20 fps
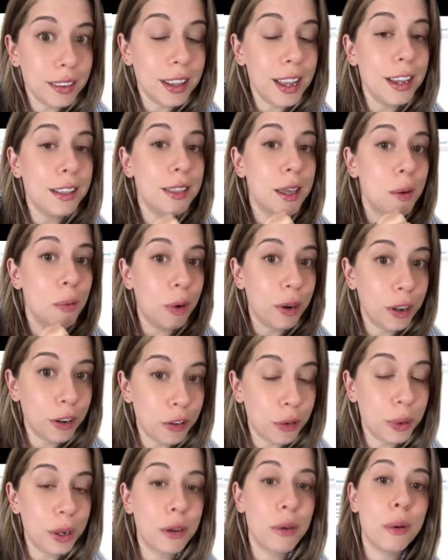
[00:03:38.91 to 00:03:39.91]
like they wanted
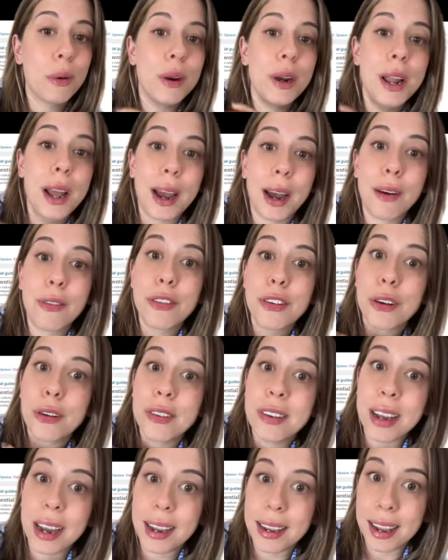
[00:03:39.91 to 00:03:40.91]
to ignore it after
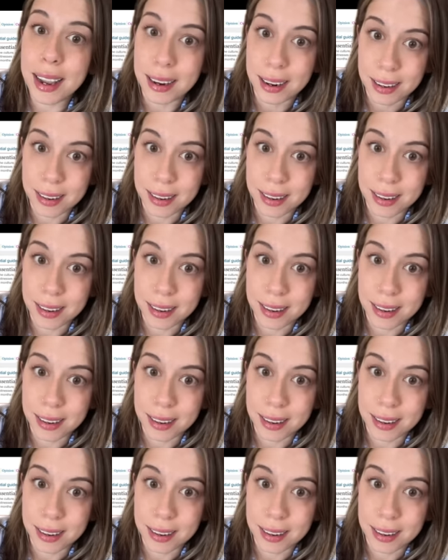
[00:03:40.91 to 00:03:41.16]
Diana